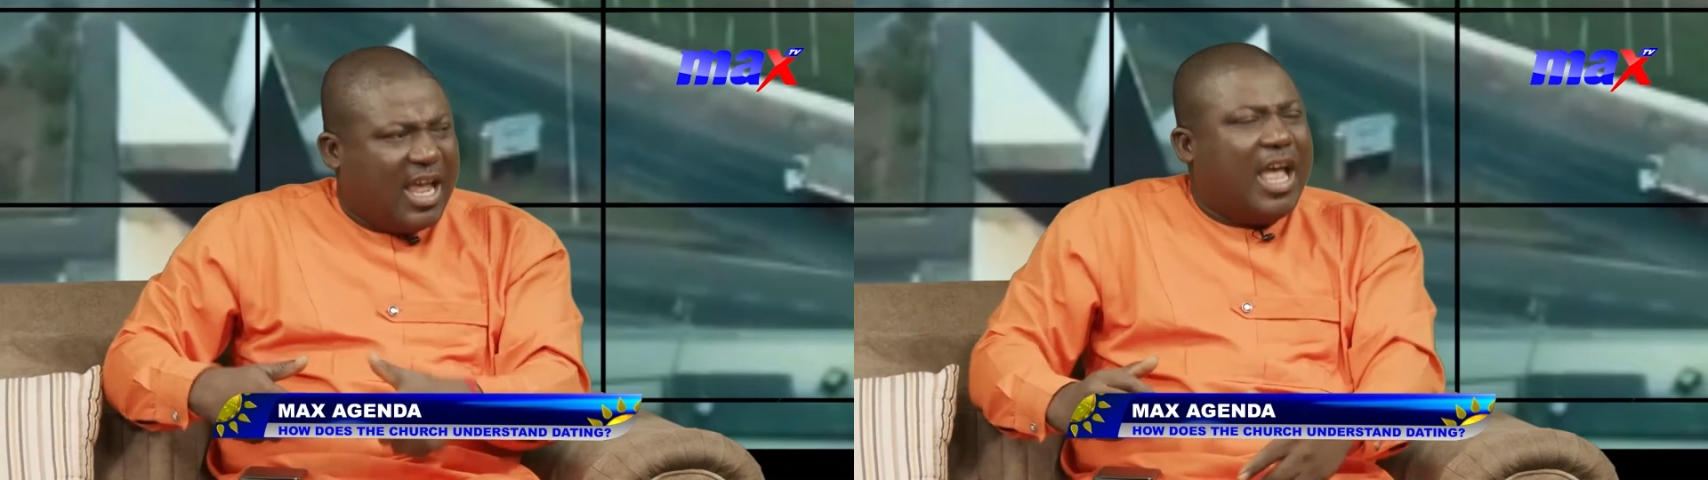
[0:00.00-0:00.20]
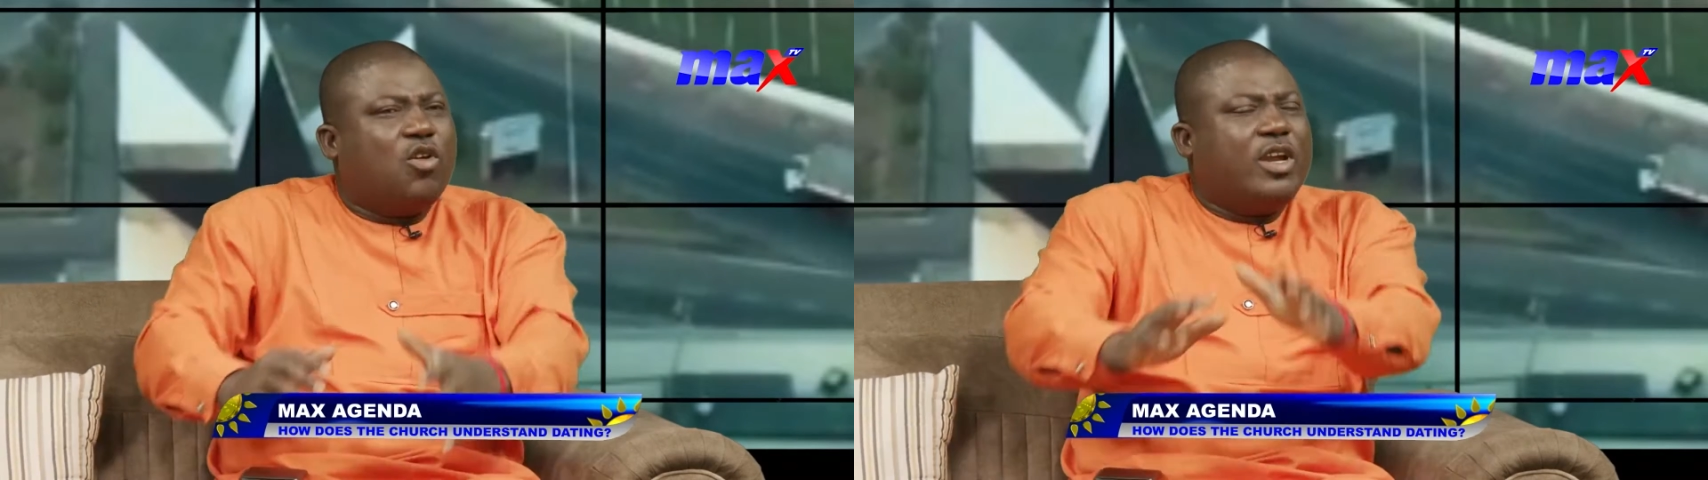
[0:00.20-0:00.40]

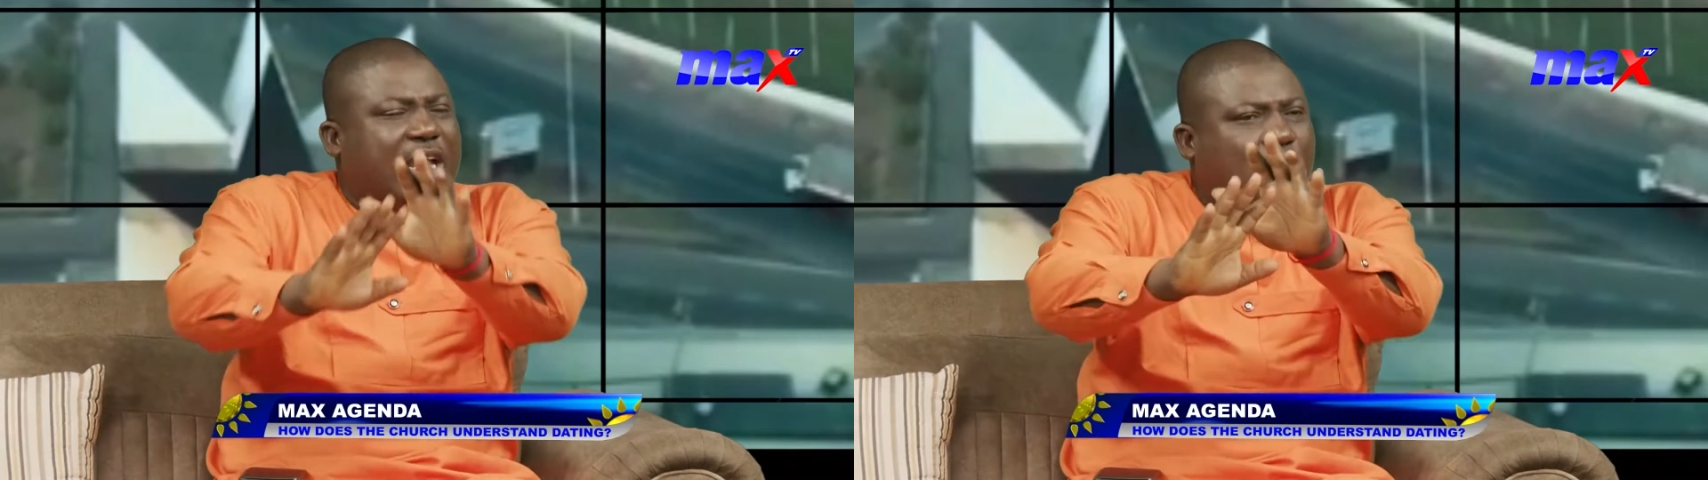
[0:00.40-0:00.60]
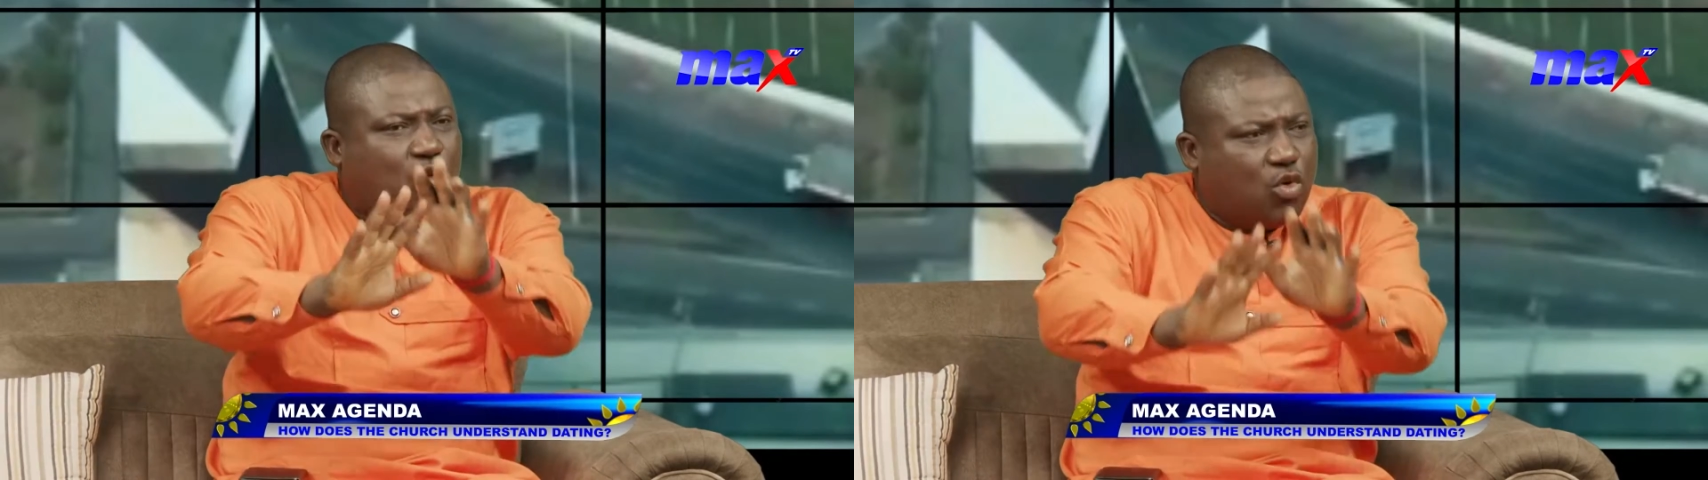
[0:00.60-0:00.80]
and
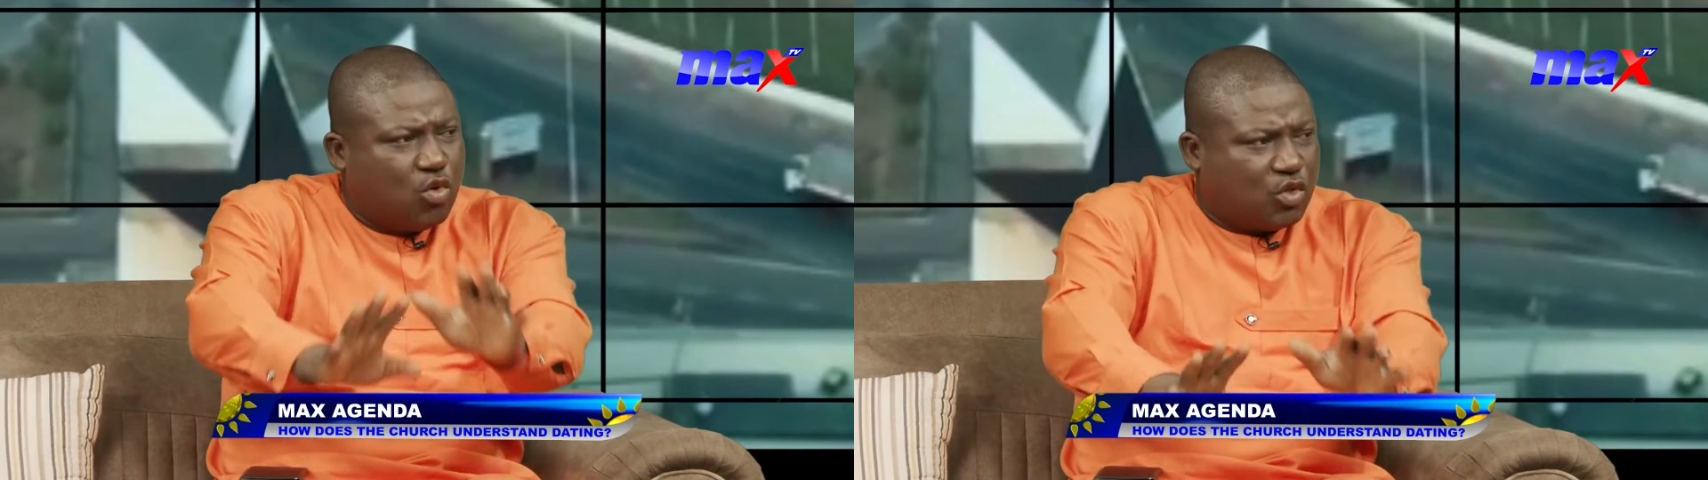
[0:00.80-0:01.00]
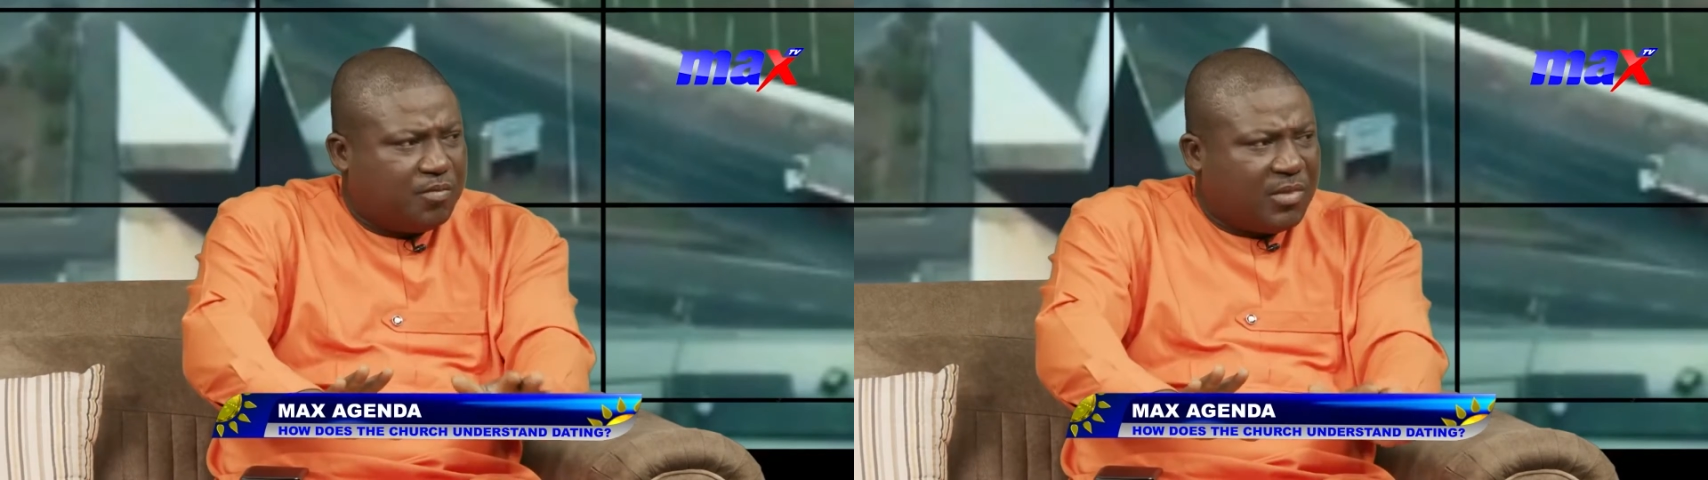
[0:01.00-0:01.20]
only
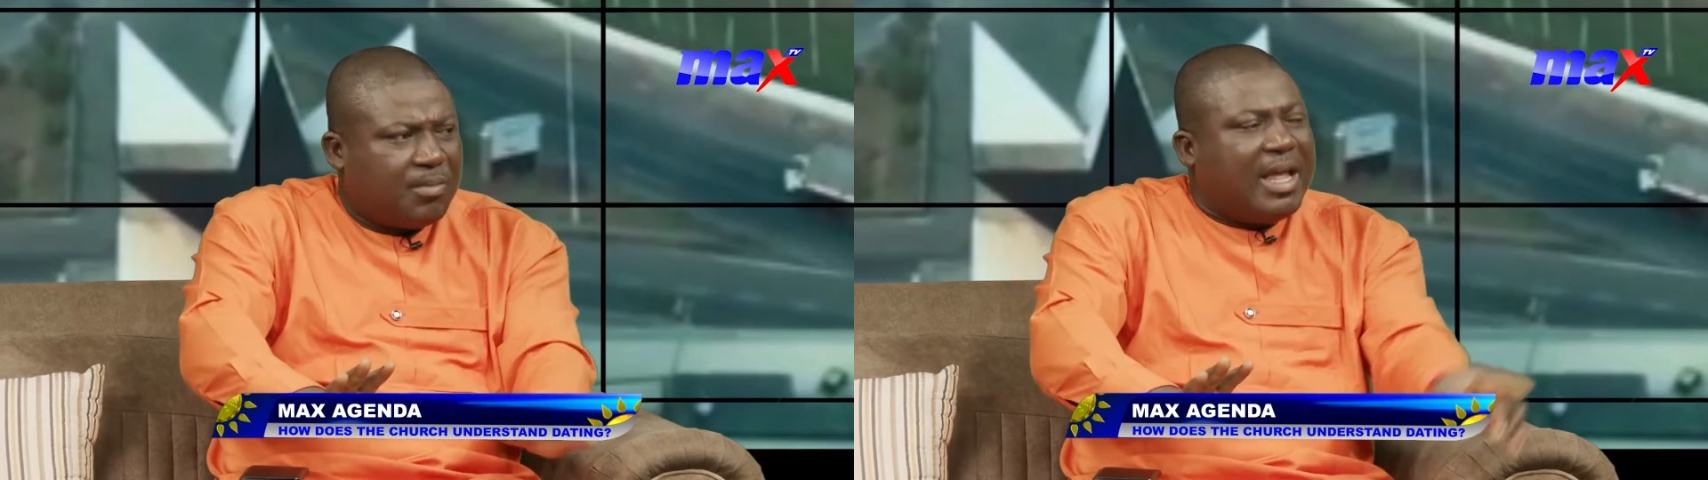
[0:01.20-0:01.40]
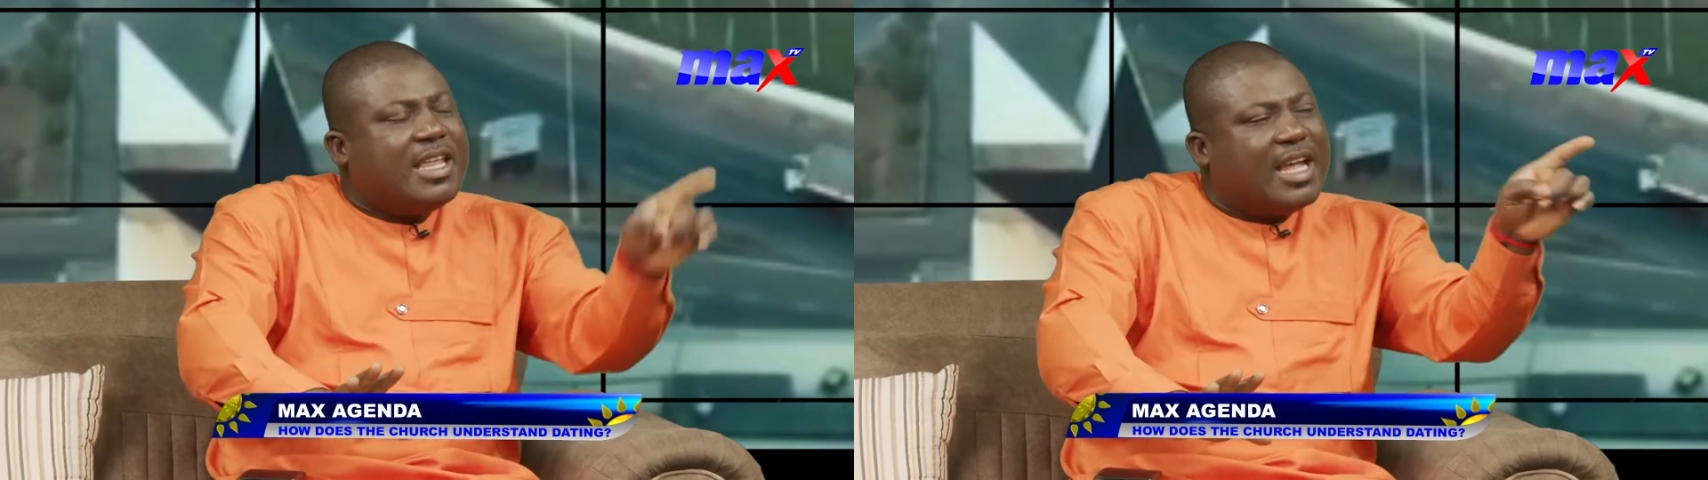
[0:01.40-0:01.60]
good,
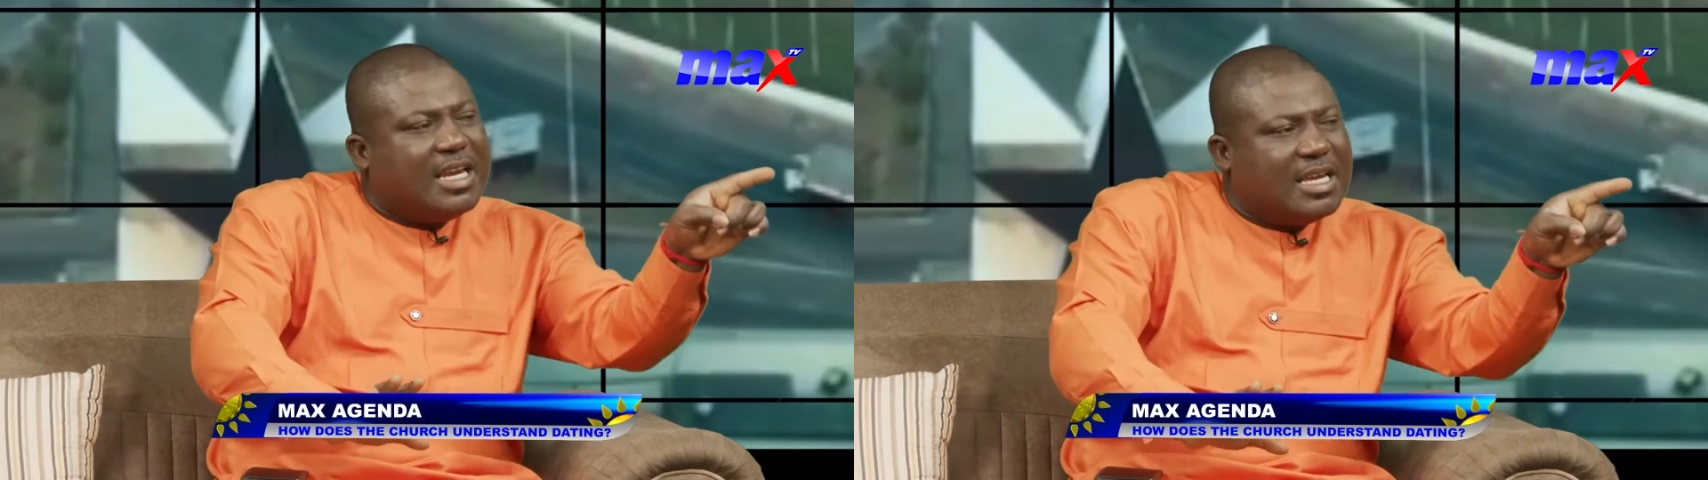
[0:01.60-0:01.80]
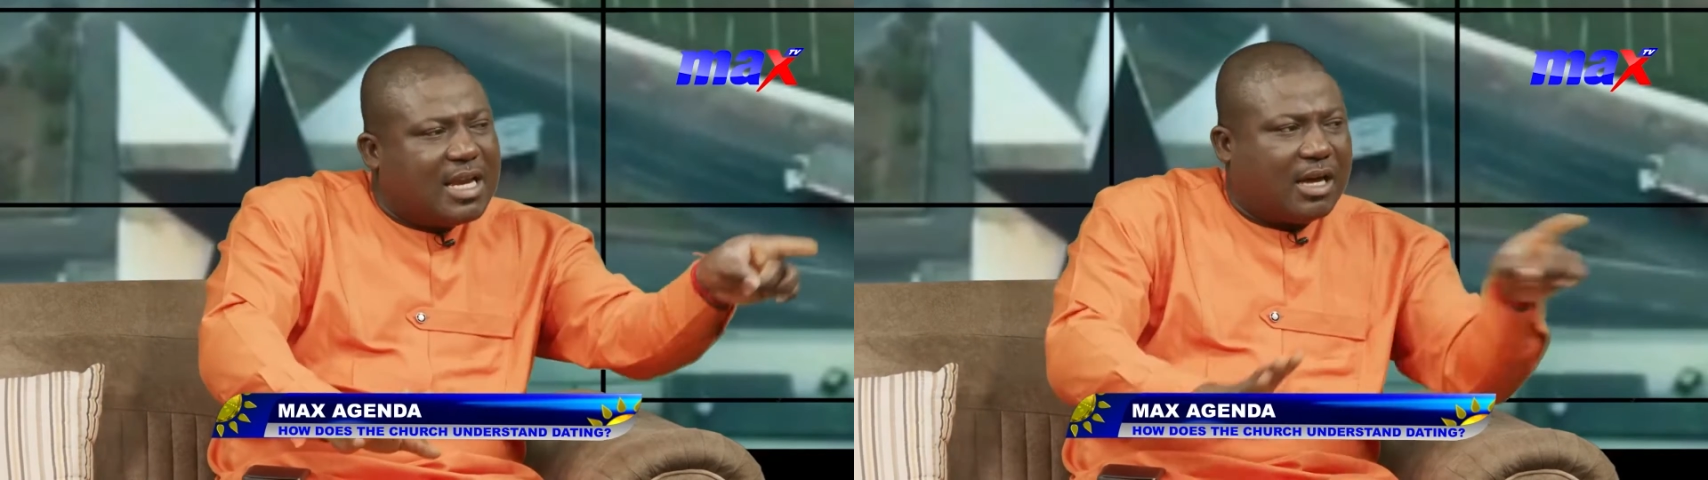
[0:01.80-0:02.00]
but it
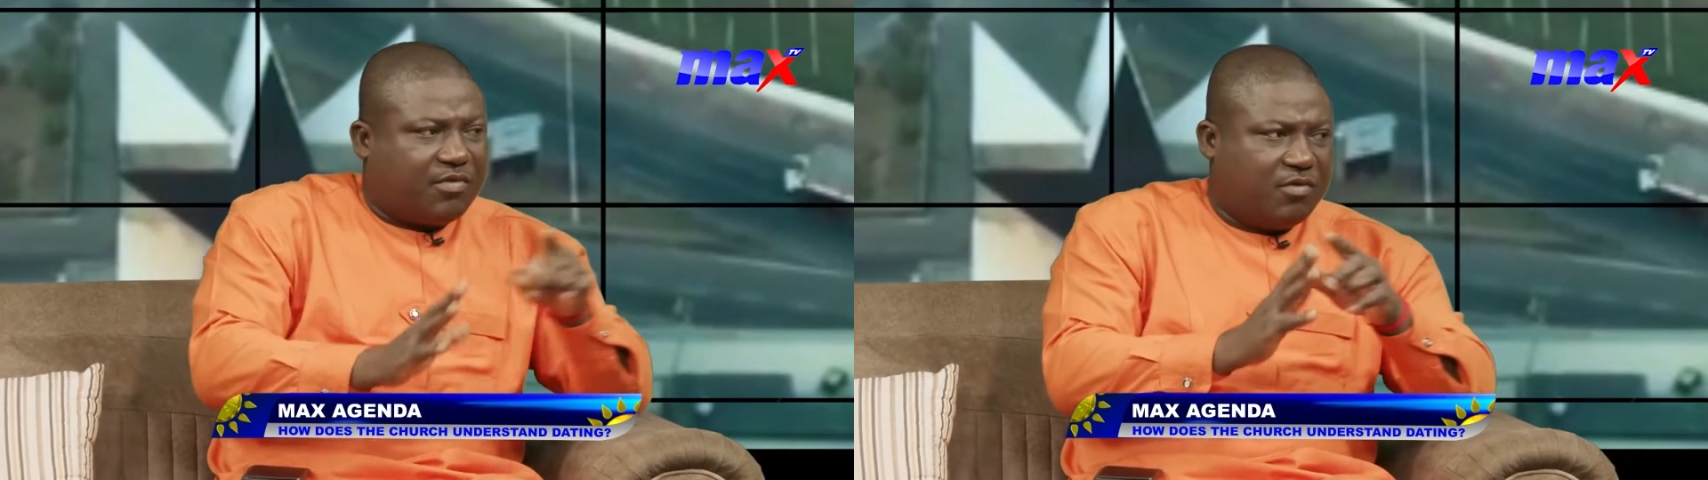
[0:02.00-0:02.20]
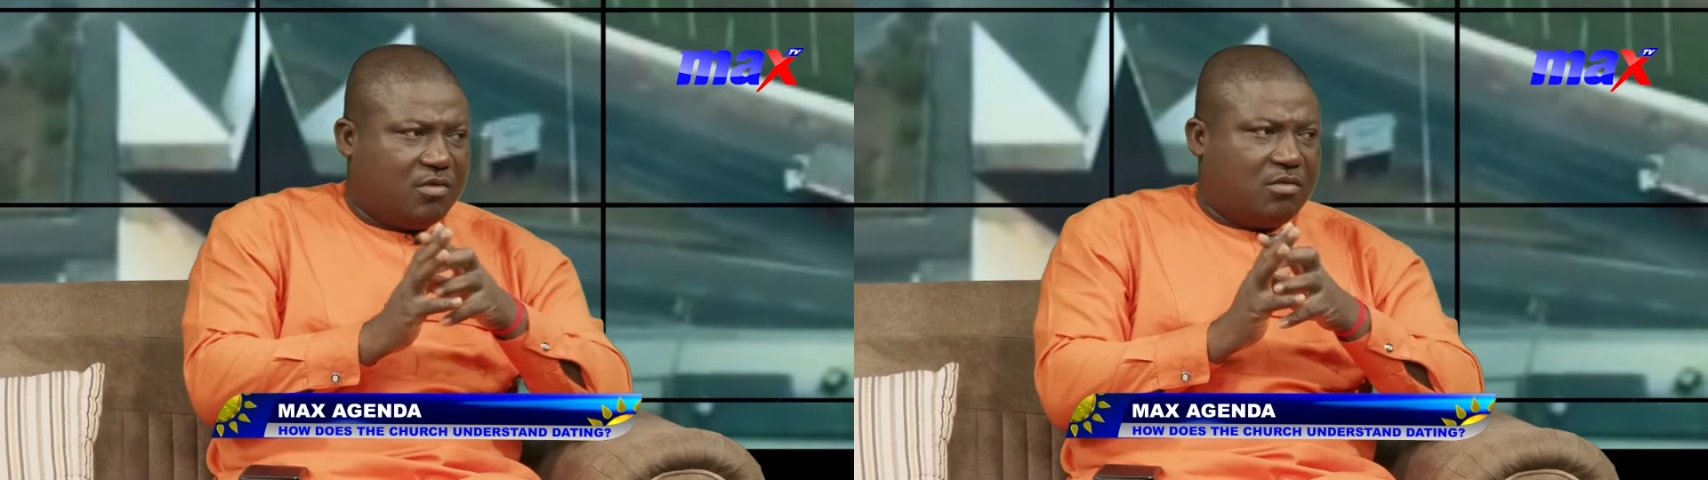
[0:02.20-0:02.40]
ain't
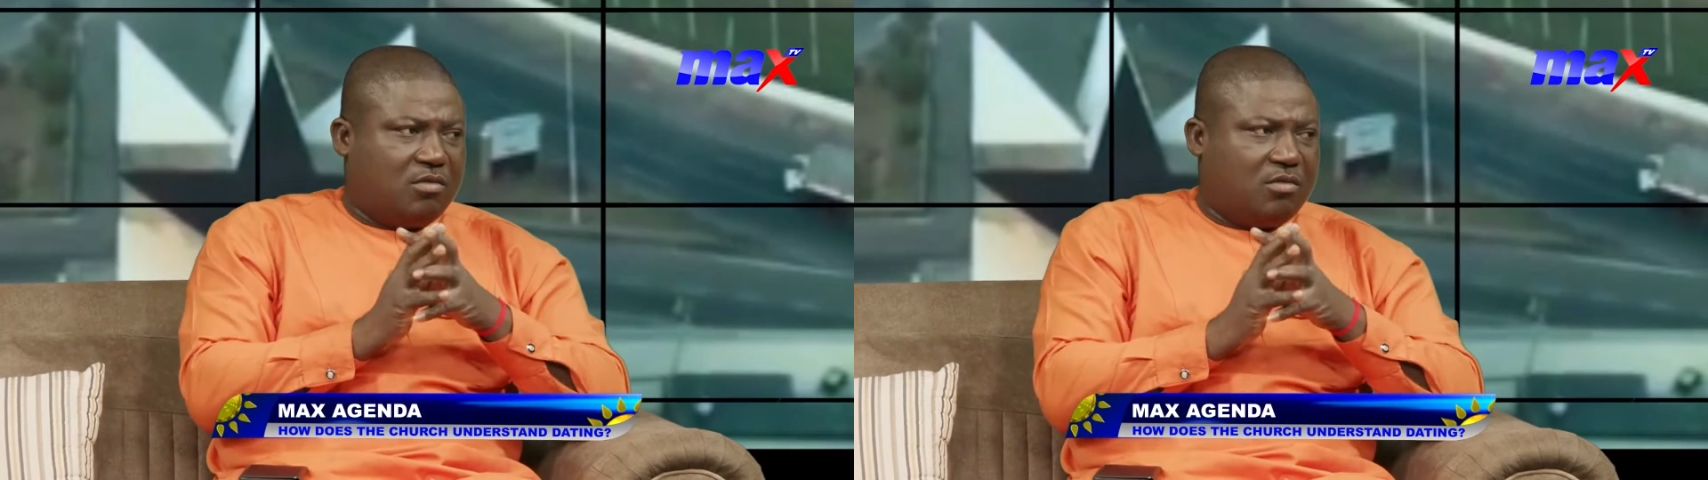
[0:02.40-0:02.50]
enough